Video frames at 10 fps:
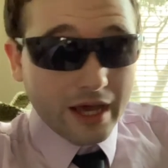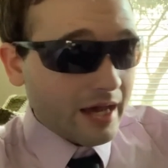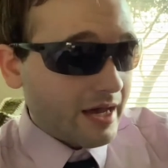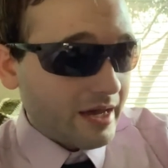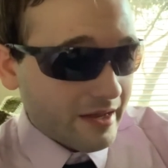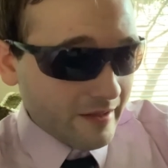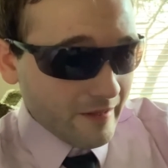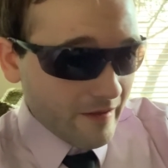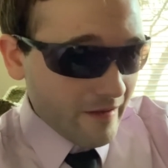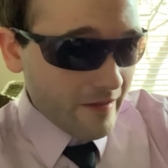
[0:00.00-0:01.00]
I
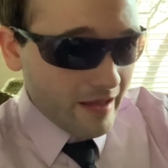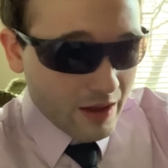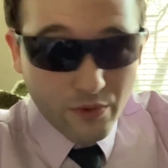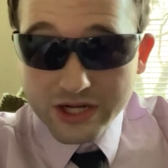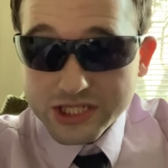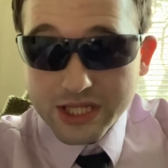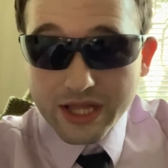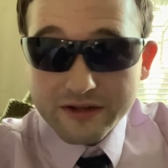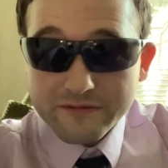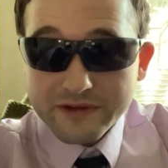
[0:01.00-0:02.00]
watched a
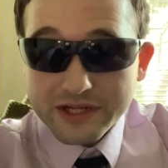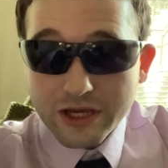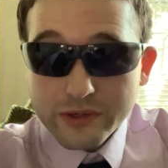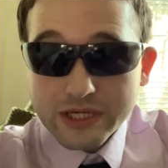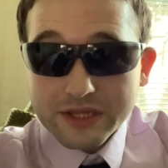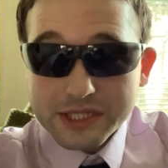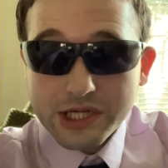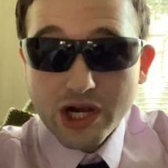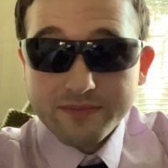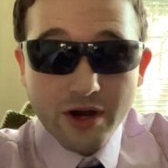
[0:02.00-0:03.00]
lot of videos on the
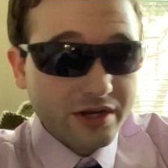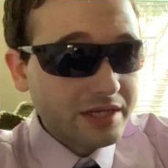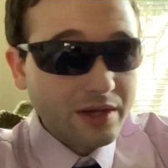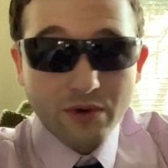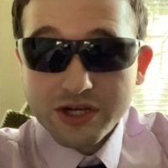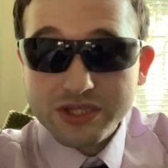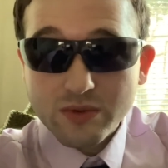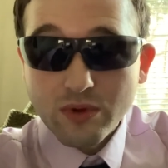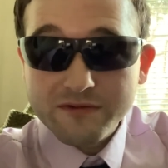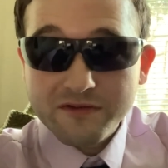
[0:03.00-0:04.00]
stock market. I watched The
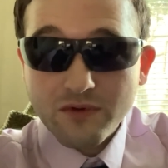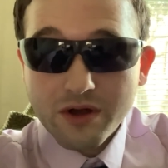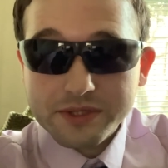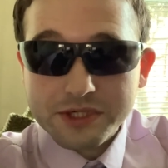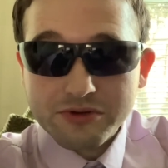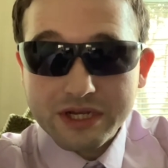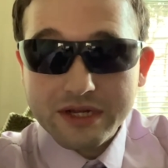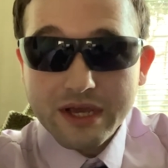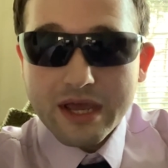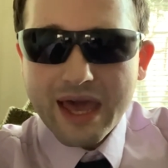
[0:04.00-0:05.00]
Wolf of Wall
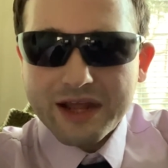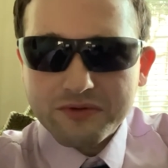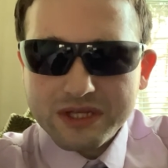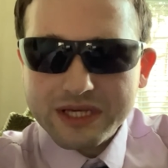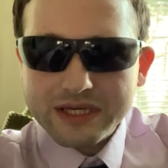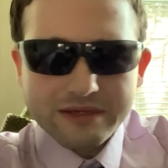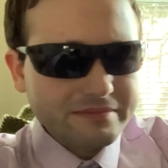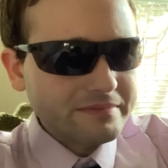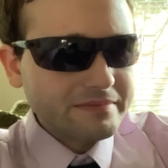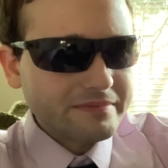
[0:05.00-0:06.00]
Street. And
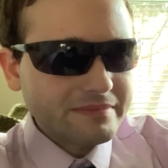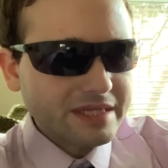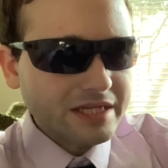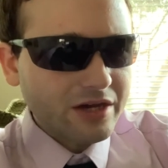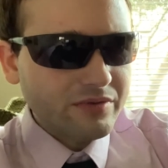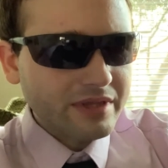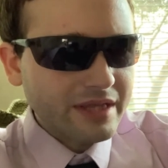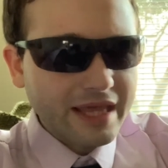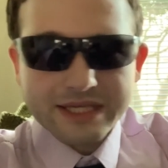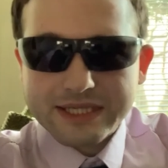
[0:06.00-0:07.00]
really,
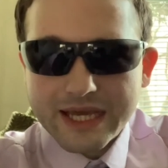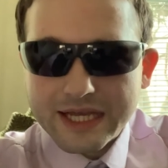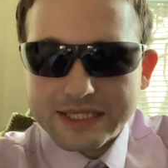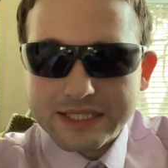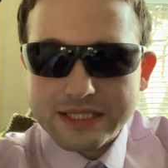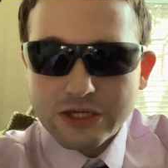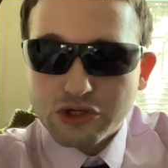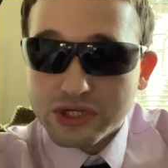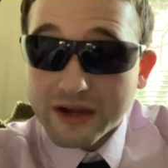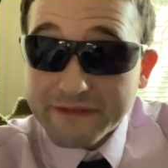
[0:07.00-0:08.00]
they say you
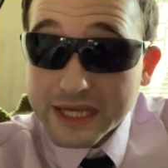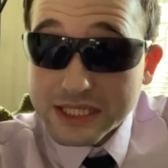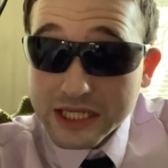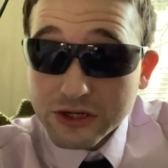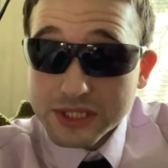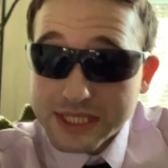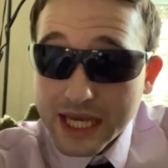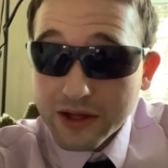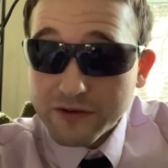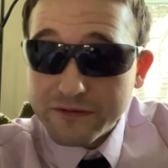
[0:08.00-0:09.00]
should invest in
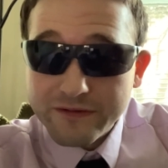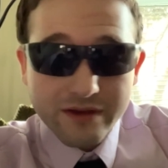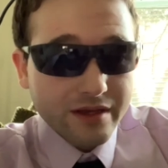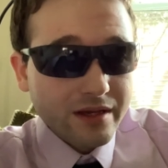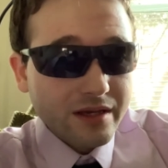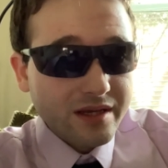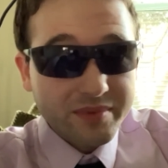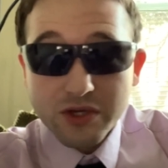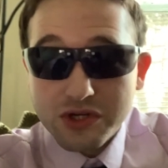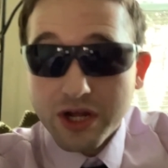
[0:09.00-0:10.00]
yourself,
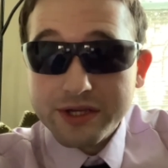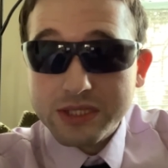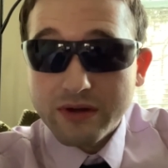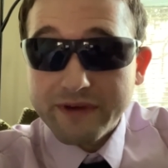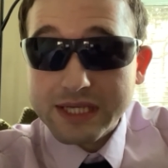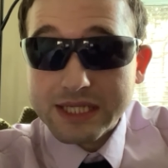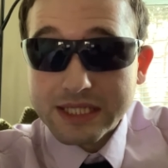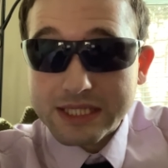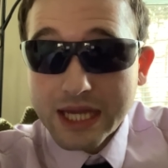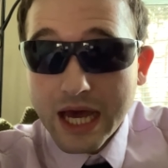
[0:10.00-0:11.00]
but you should also invest
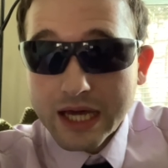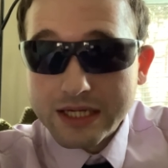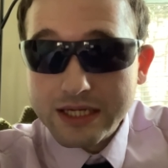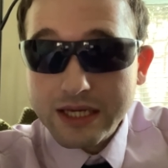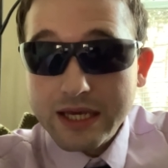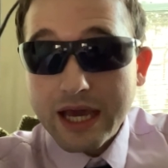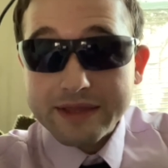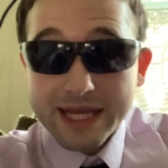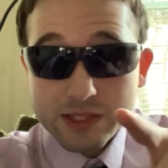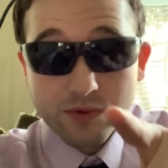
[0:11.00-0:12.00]
in stock.
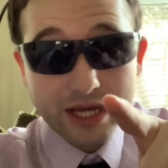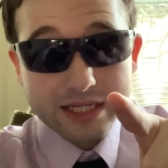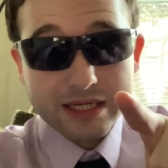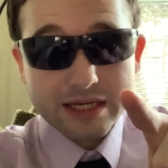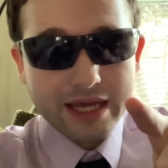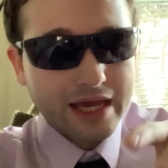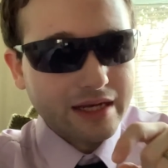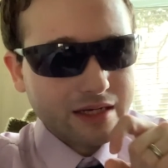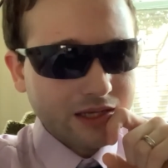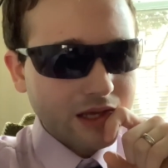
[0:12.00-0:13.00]
And that's what I did.
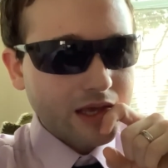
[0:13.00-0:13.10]
And